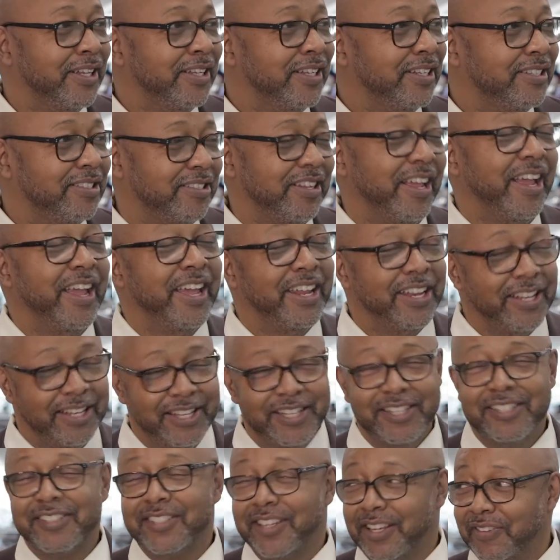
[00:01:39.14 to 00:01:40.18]
Stan
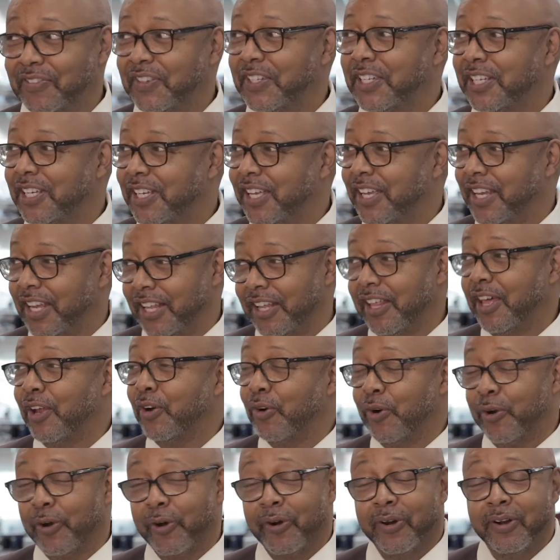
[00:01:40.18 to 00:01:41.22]
Lee, Stephen King, in that
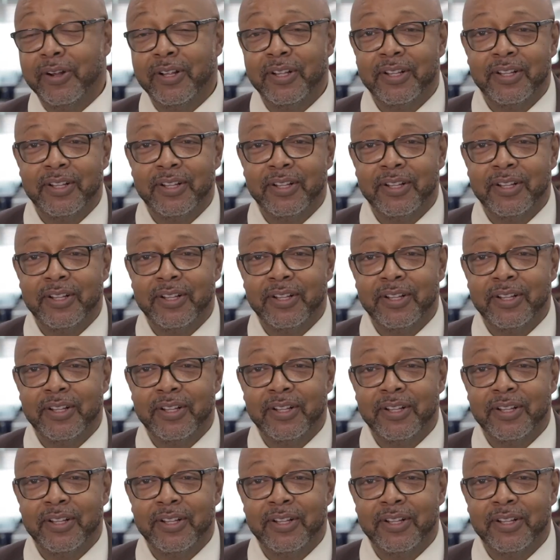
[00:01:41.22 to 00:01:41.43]
order.